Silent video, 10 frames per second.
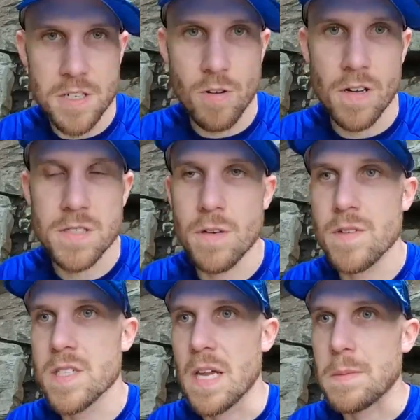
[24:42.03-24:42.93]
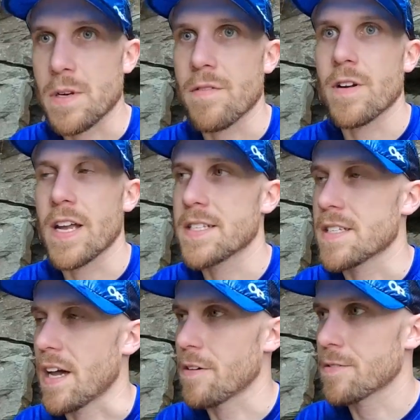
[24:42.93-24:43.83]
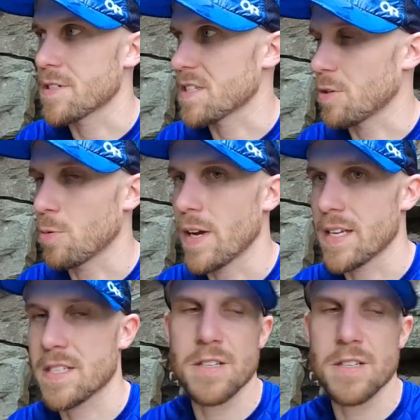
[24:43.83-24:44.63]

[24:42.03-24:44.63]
to cross over the James River, head south just a little ways.